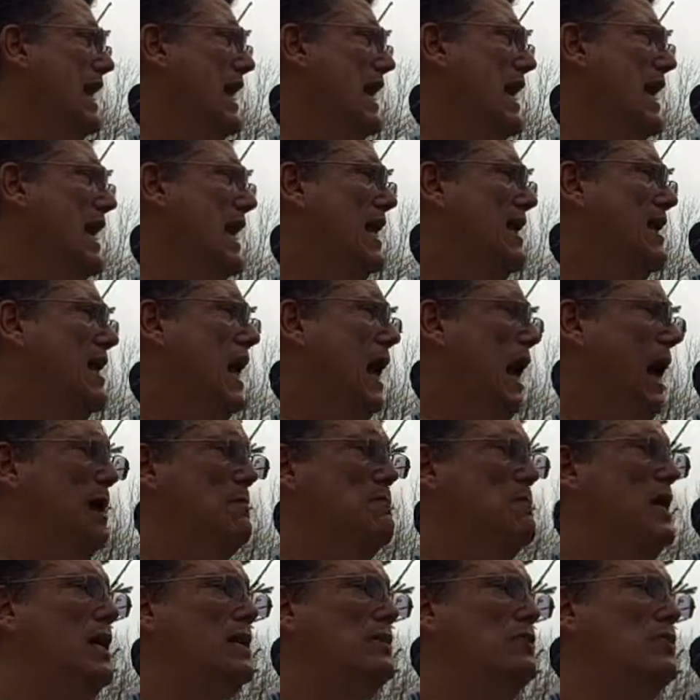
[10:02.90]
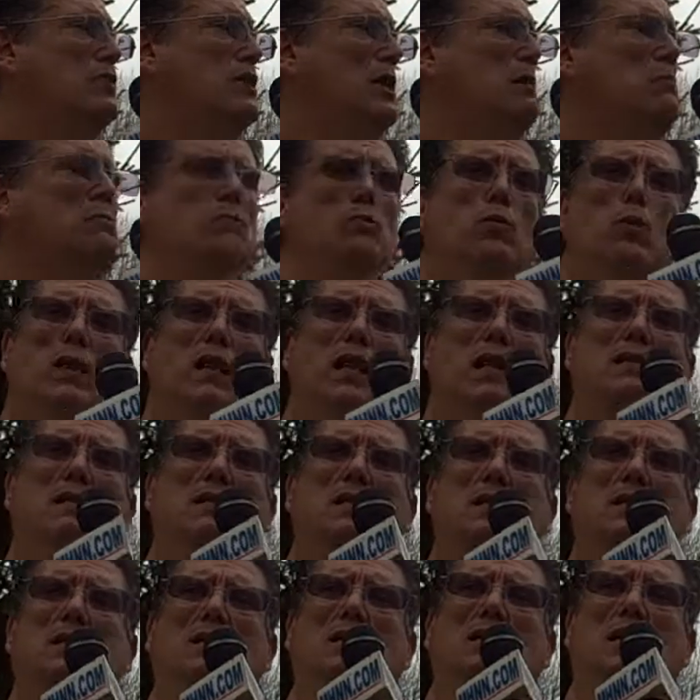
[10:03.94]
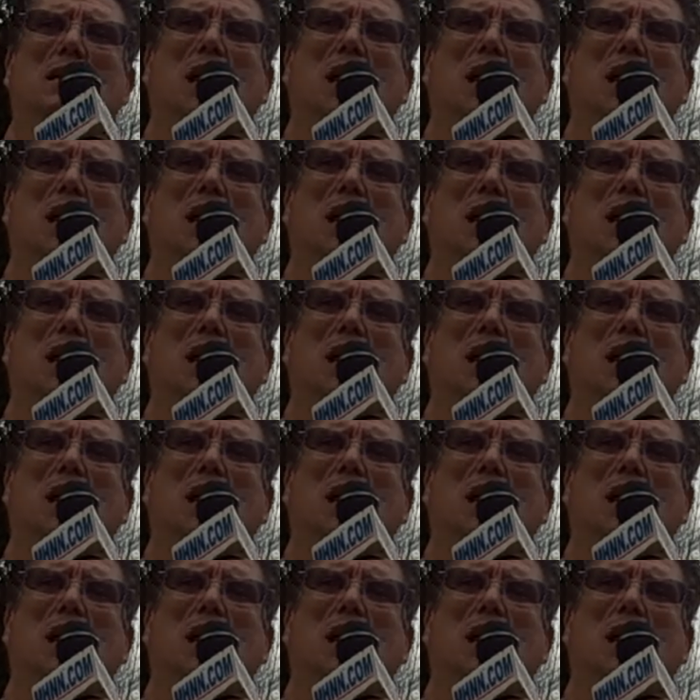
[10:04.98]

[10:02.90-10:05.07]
And I'm not ashamed of what I did.